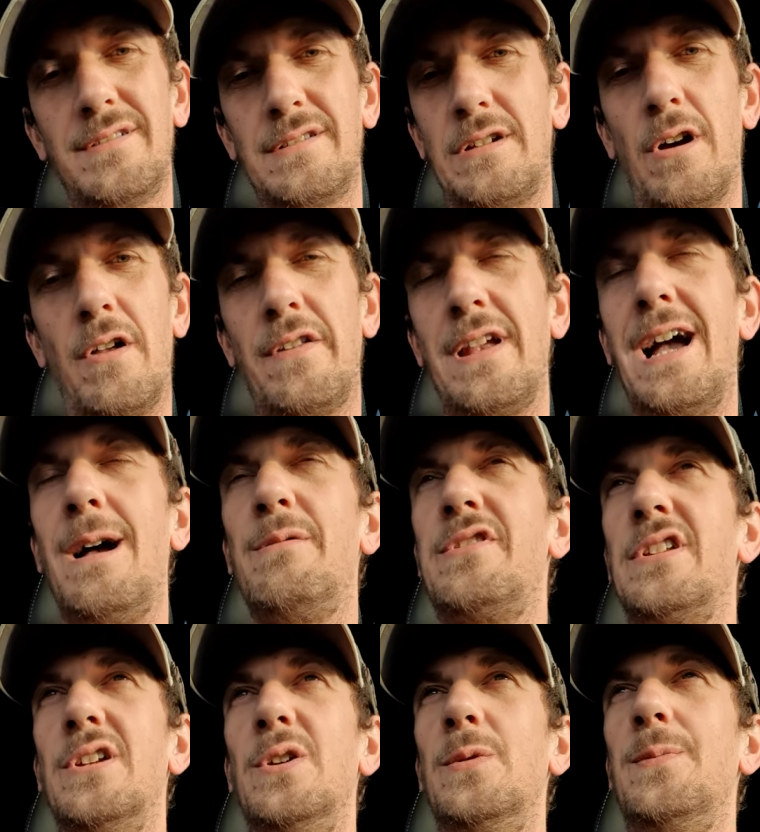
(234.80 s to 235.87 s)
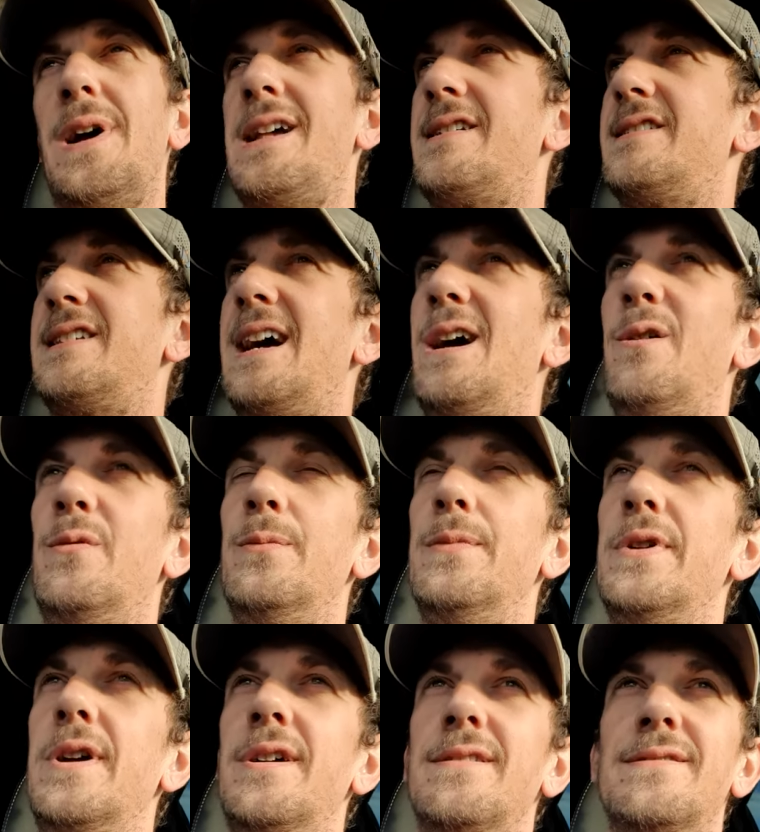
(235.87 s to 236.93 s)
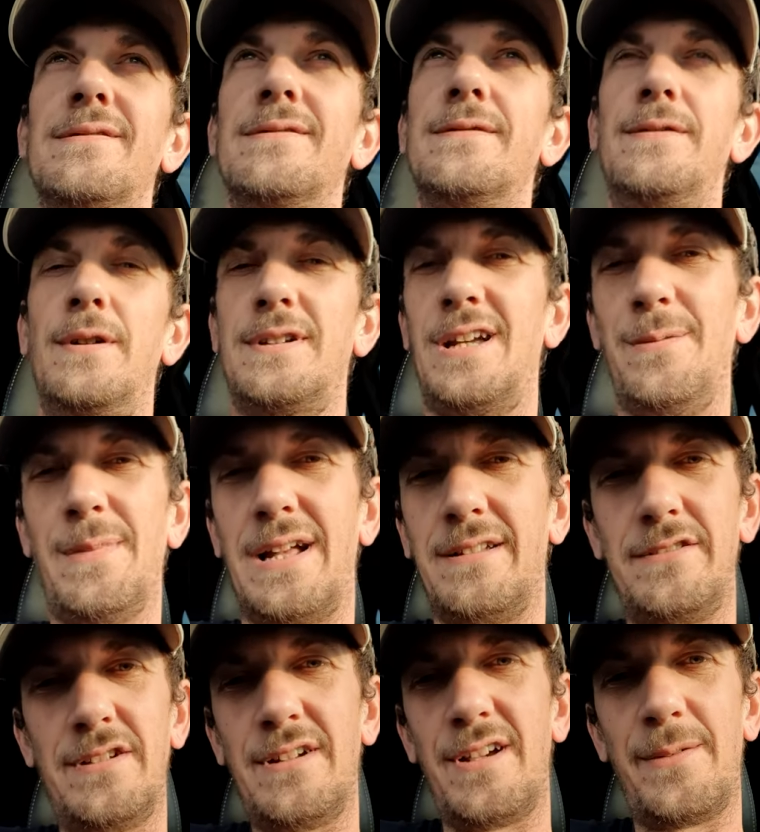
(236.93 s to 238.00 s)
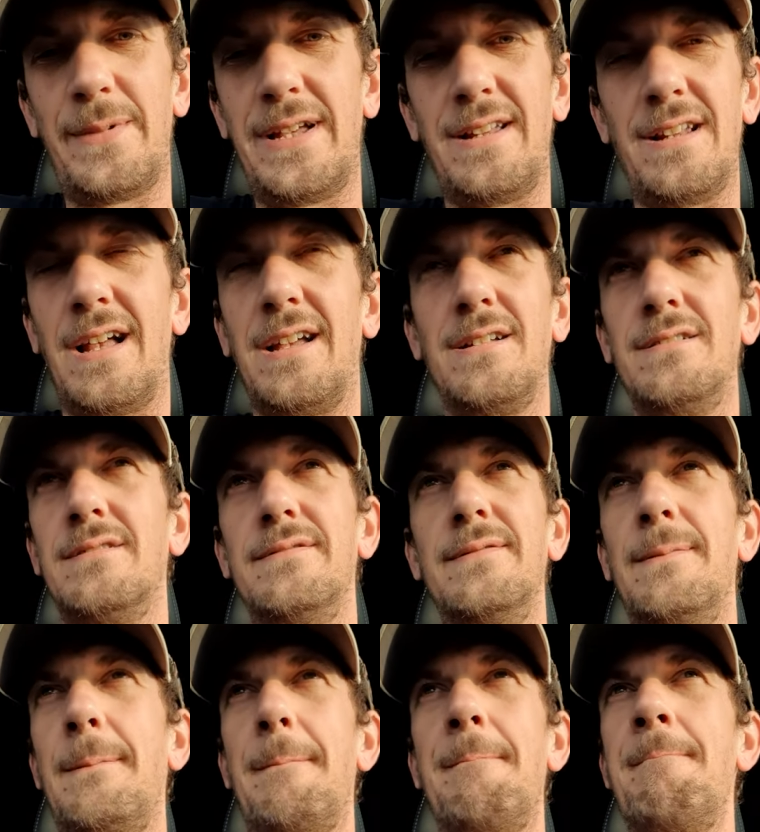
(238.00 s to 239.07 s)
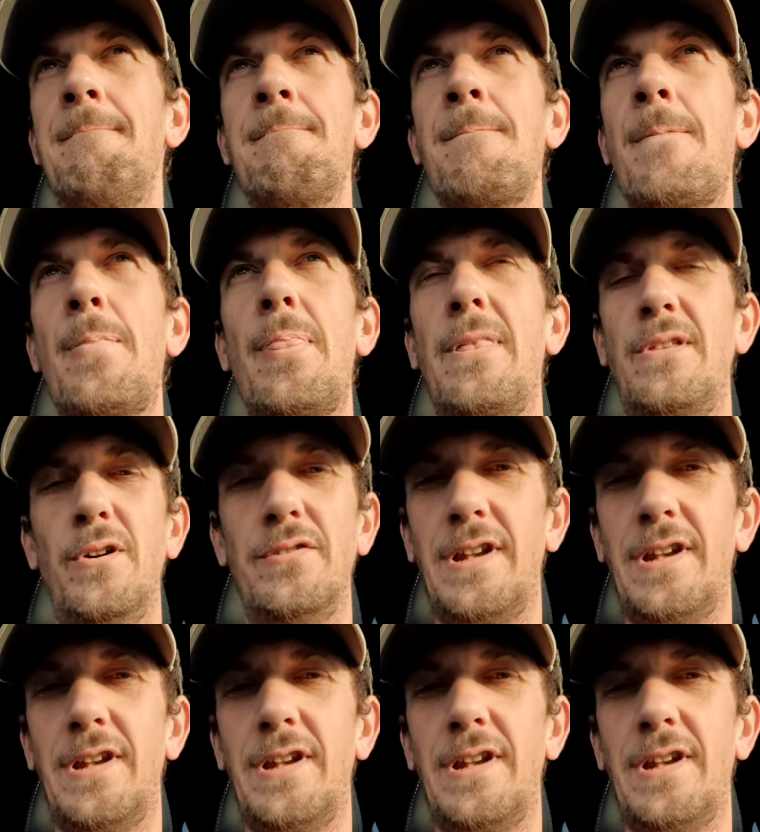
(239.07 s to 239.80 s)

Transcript: got the absolute best sound. But fuck it, man. Do you know what I mean? Like, don't